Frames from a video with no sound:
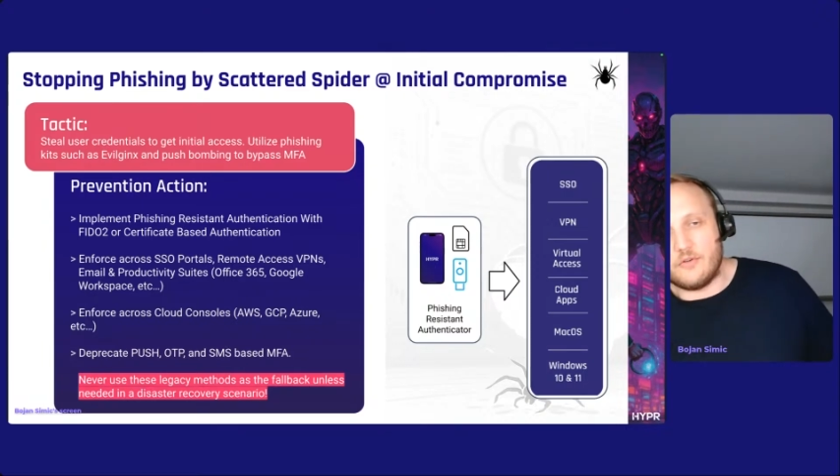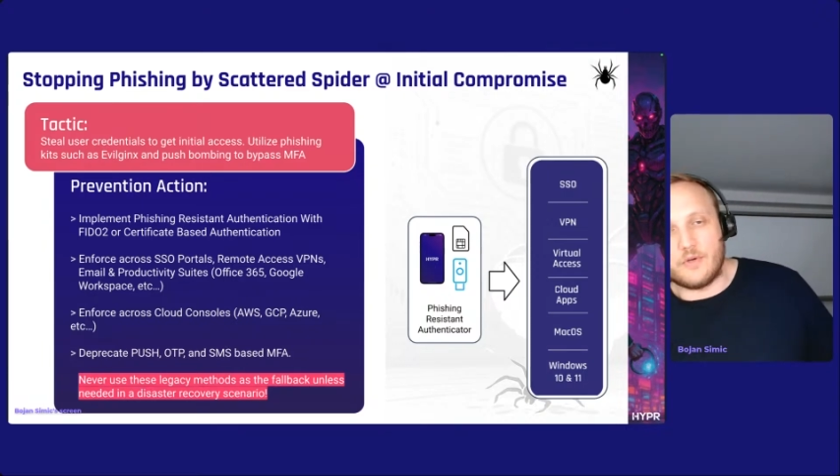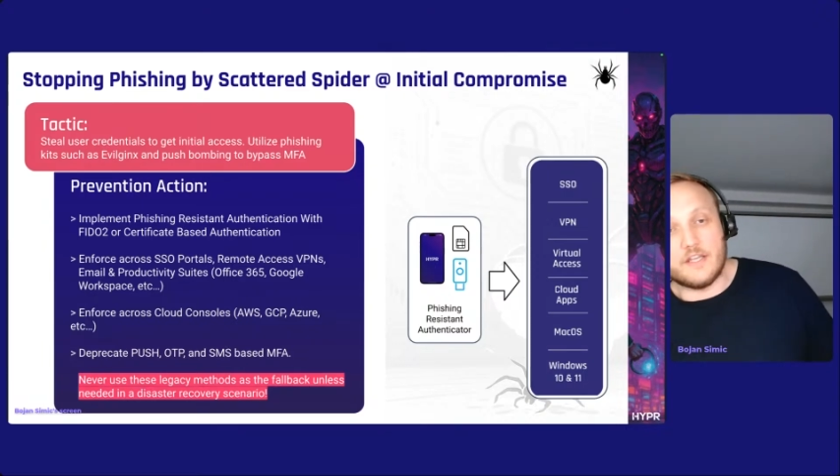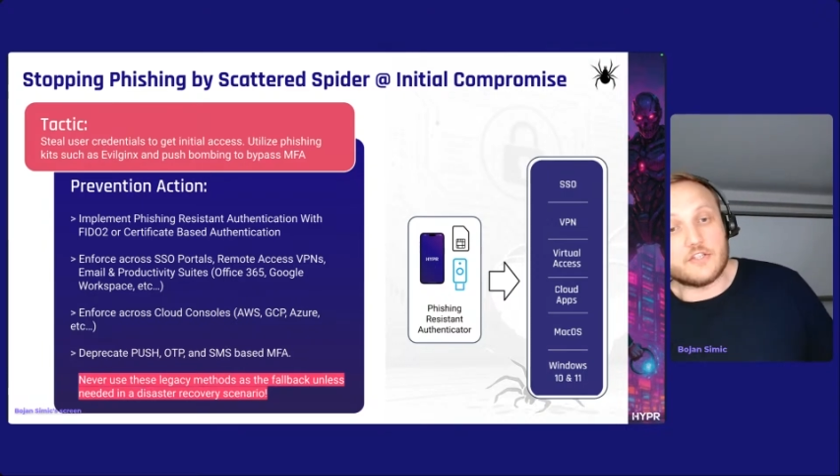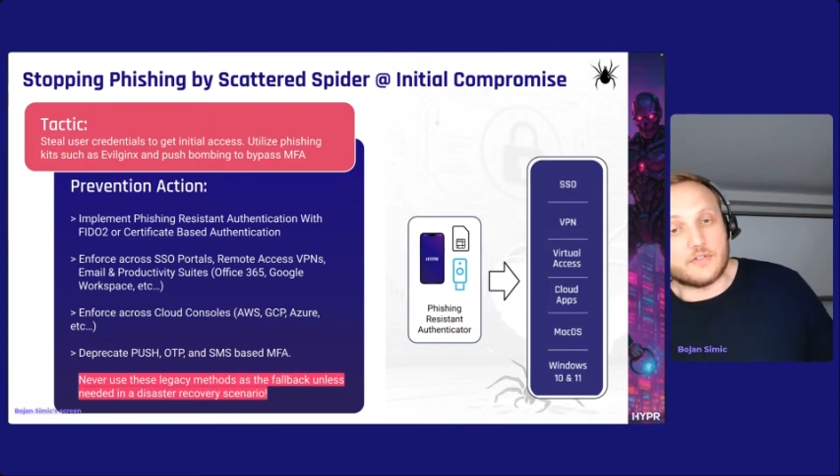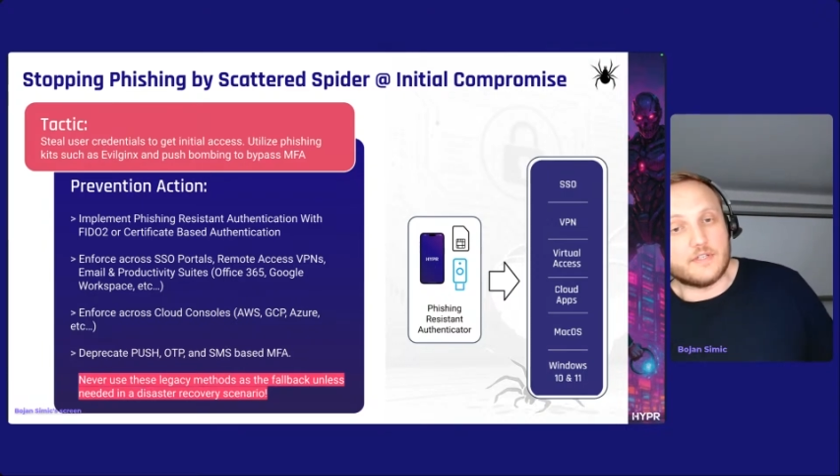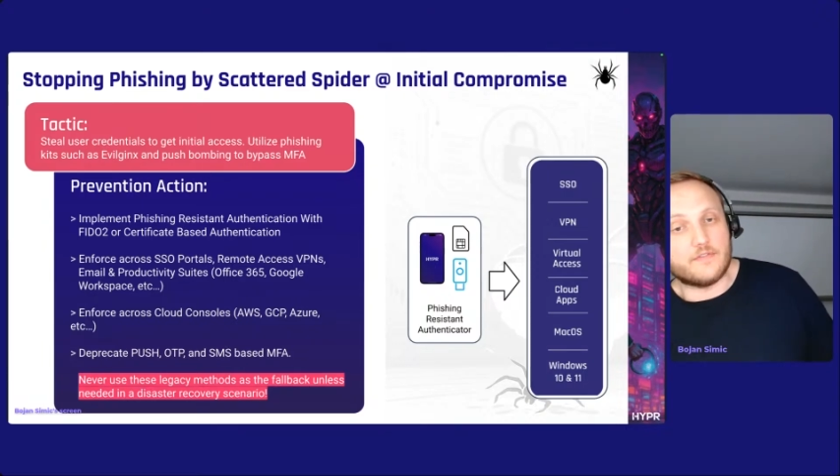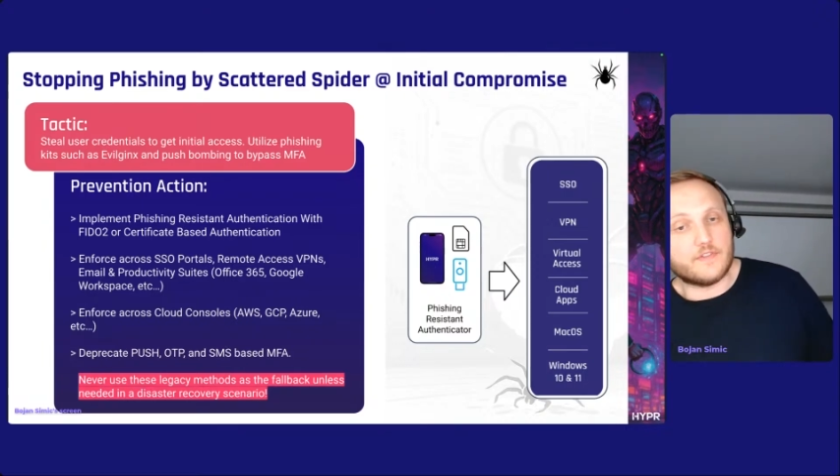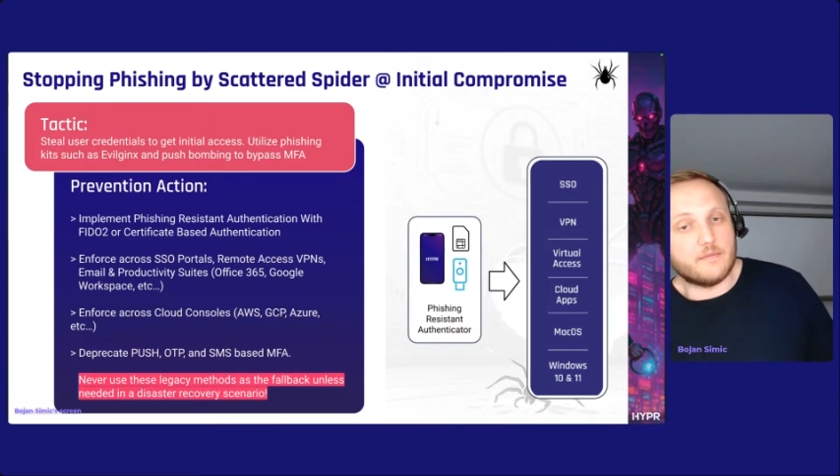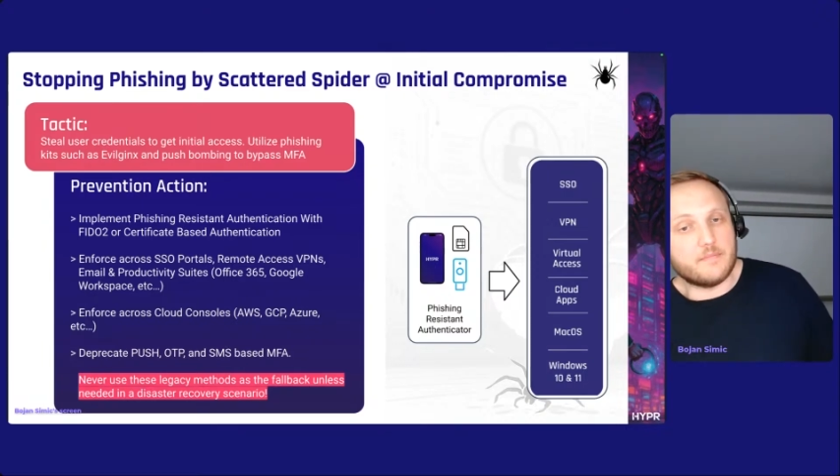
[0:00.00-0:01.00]
or a
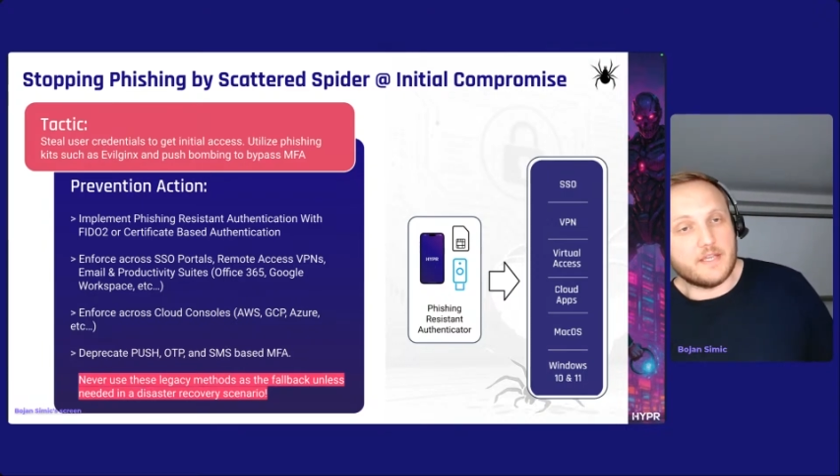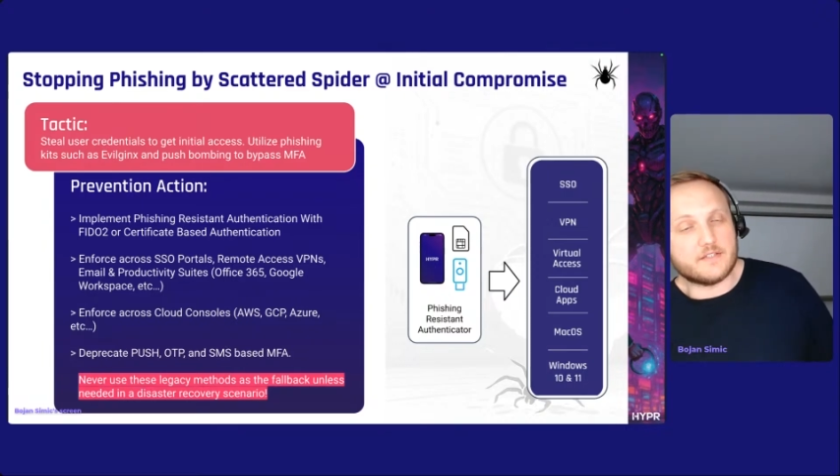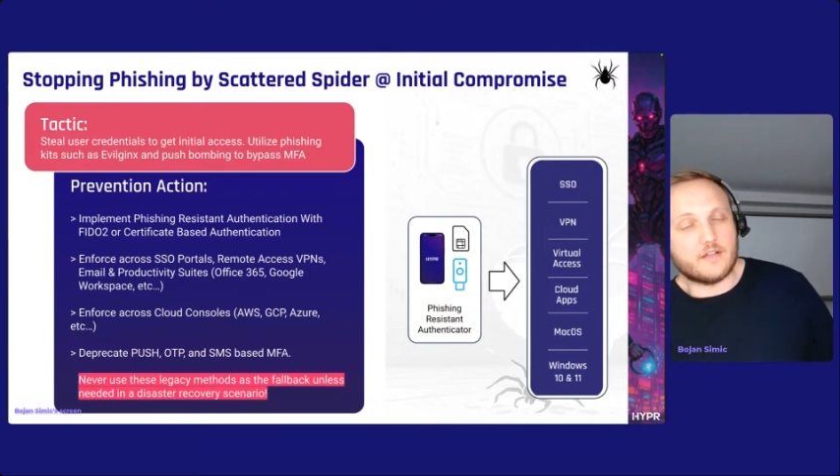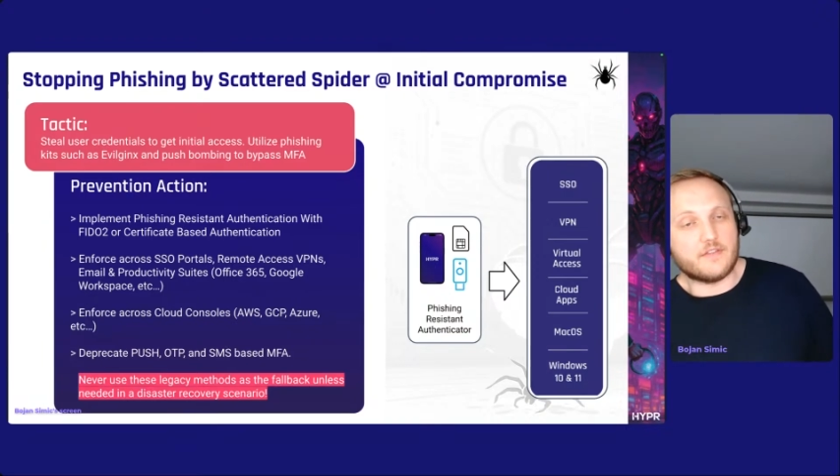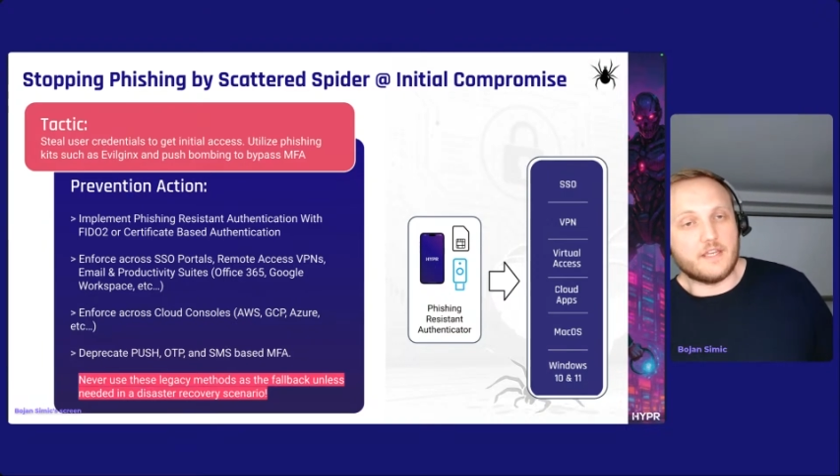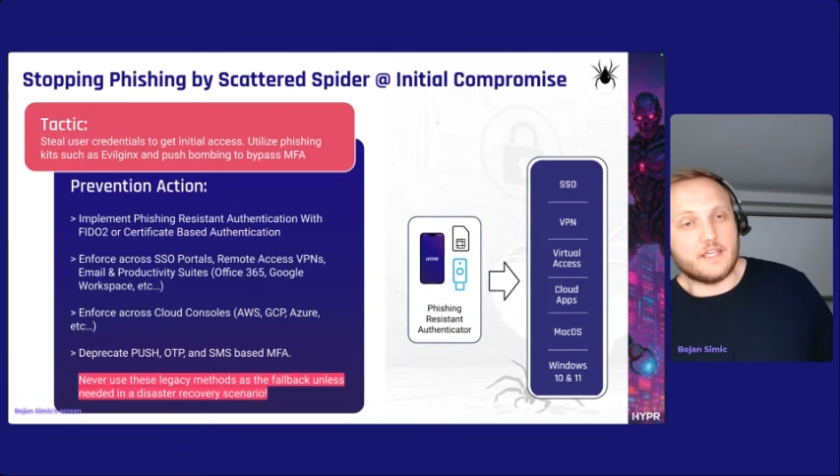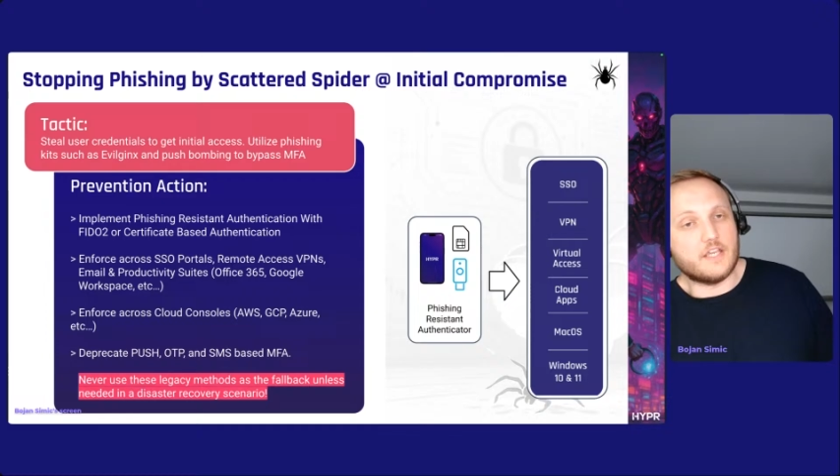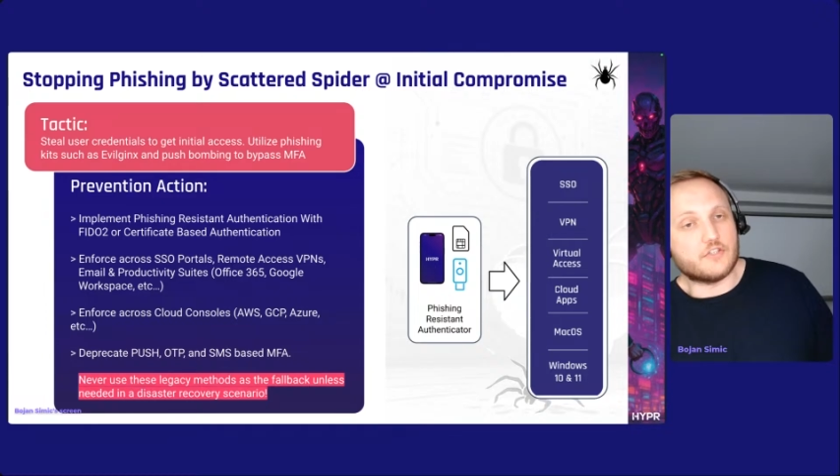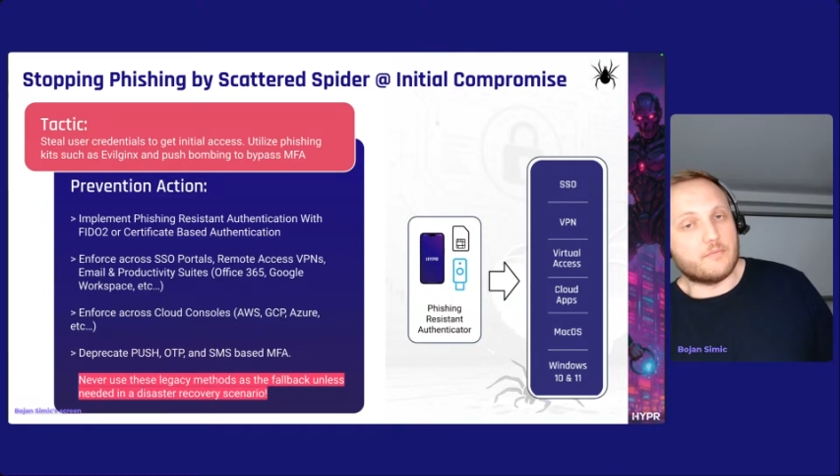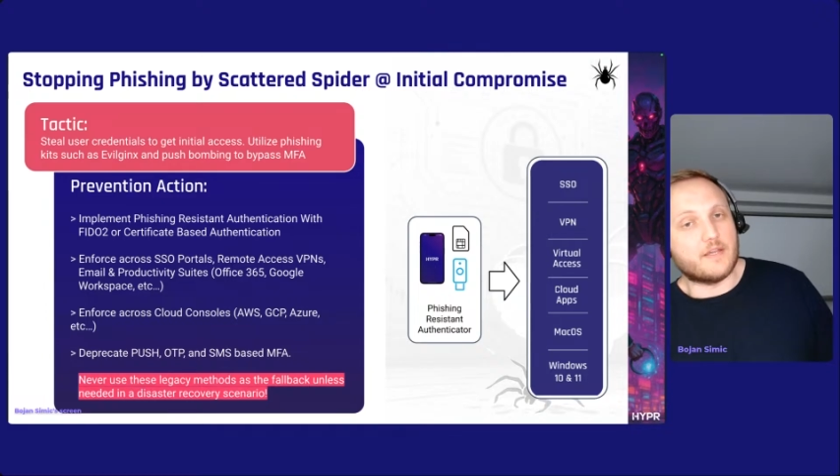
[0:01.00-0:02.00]
certificate-based
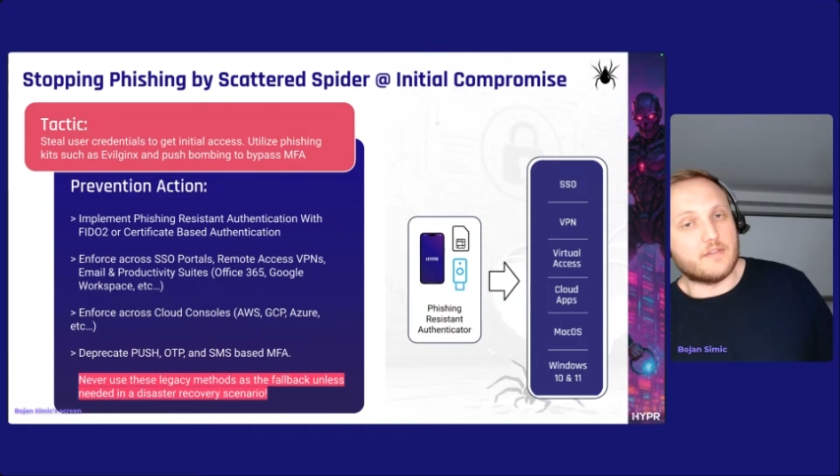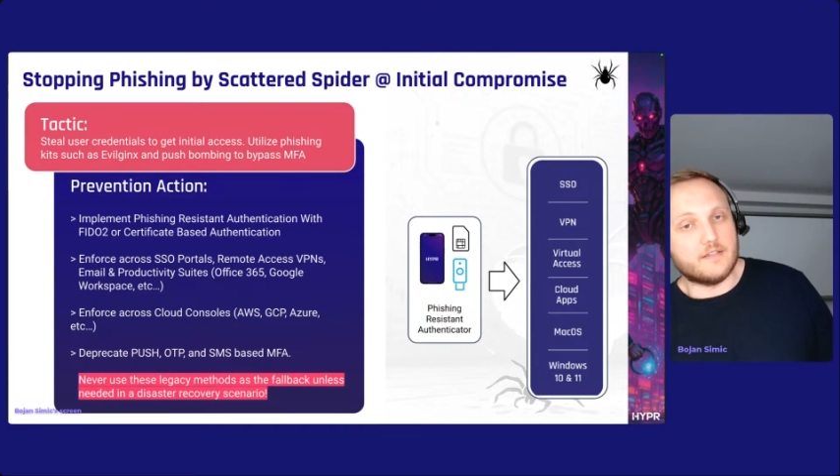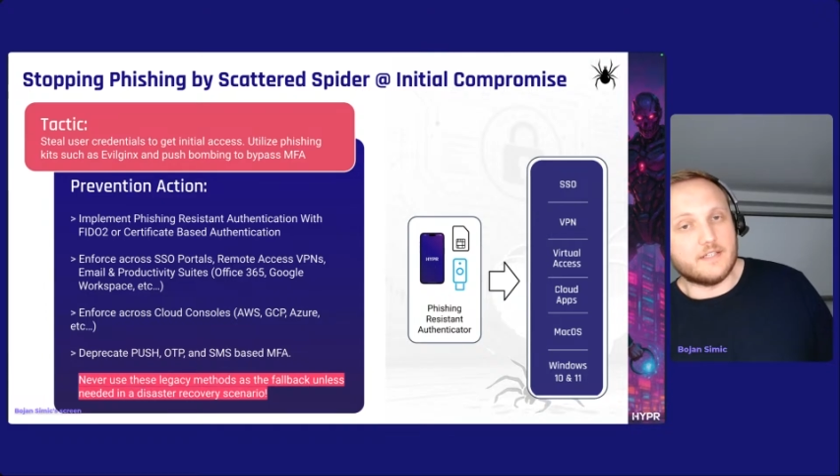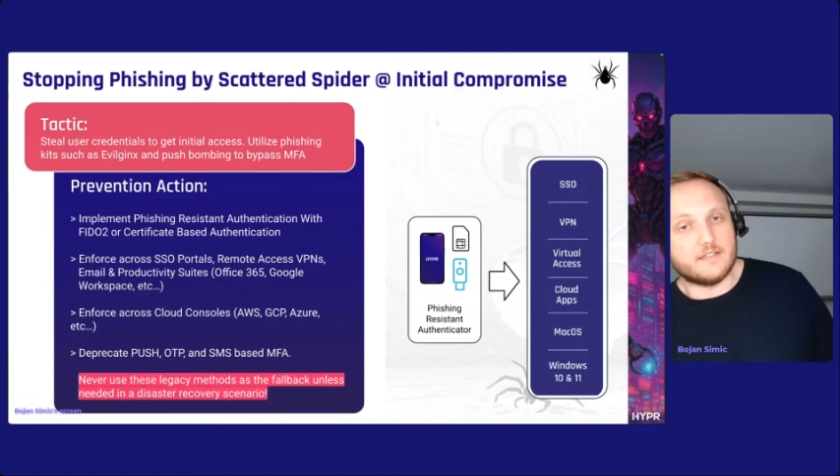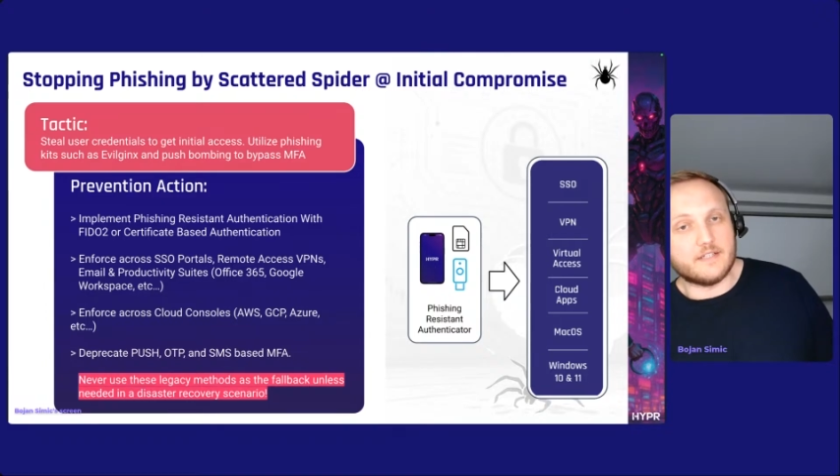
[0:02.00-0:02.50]
authentication method that